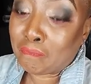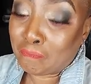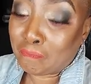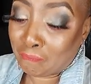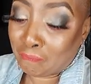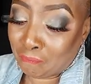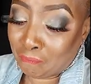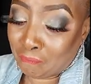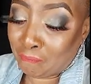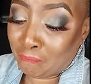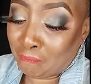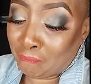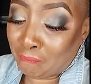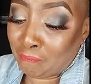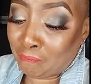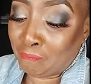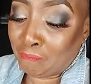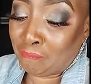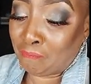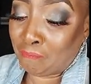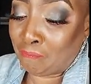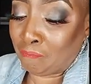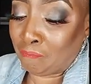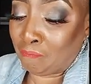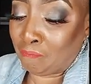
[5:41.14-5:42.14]

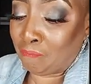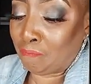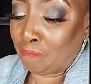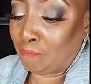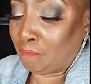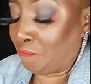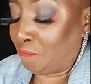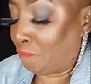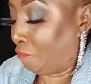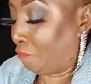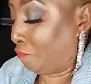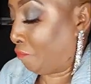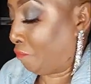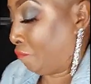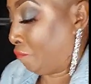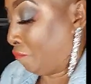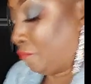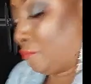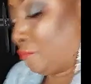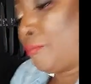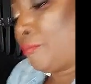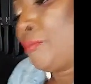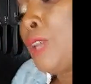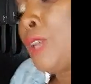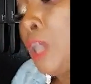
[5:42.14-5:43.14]
Mm-hmm.
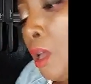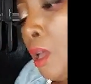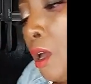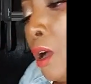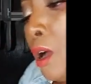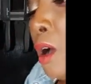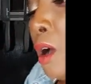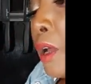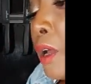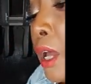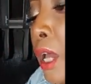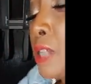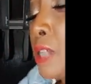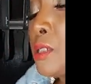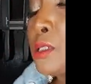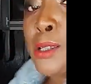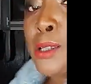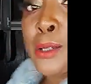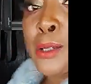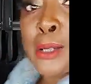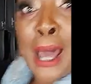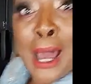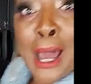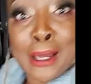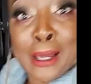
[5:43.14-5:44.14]
Mm-hmm. Okay, so
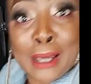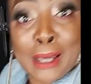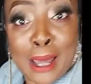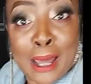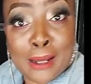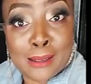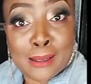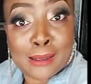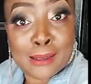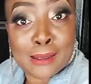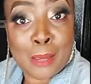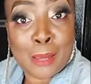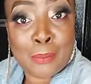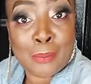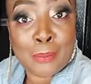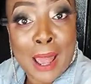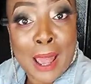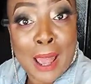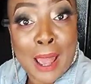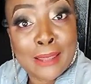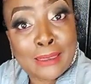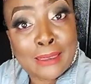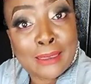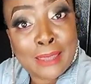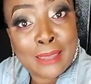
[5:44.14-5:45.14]
now I got it separate.
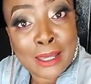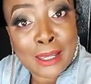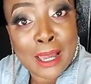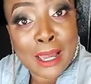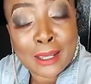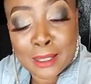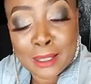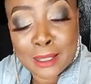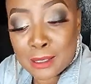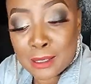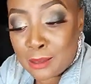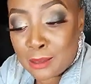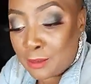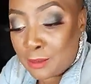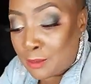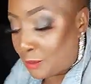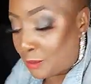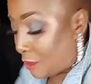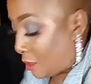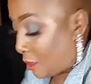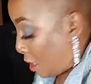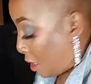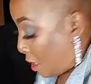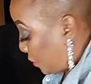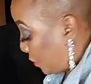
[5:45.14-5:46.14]
I think I can
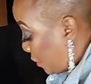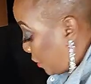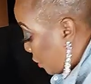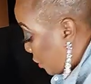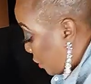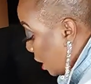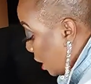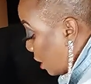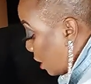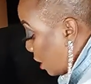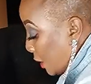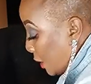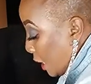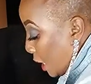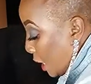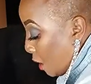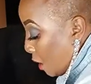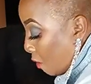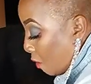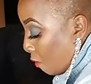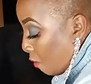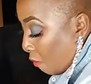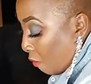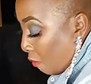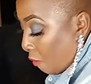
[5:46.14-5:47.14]
cut the shell
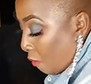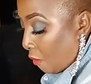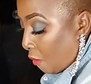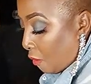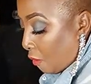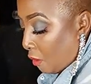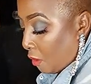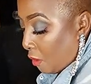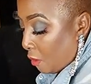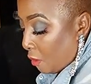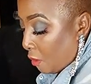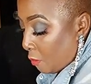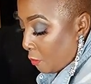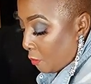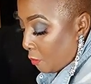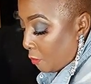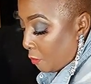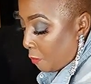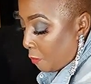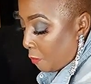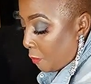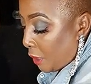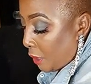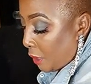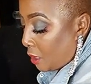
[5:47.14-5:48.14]
now
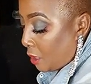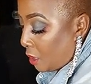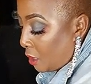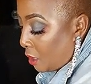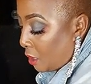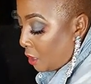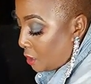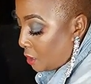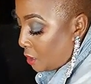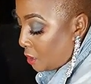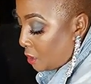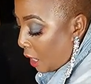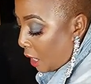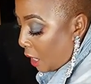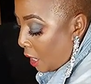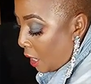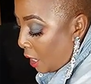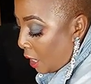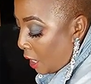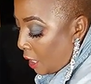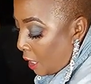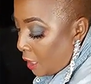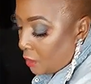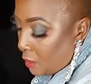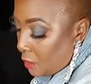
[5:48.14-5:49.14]
because
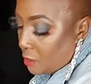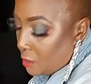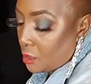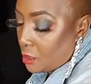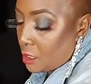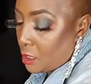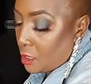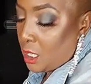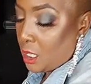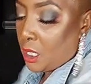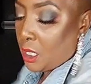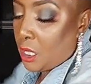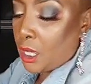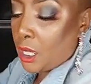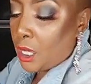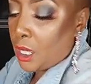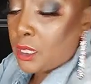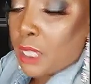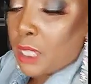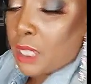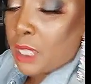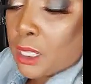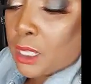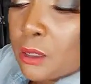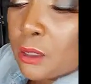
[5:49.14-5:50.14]
I see, and
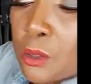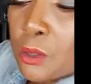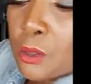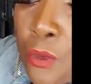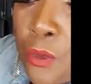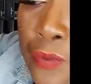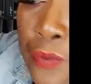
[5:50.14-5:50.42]
that little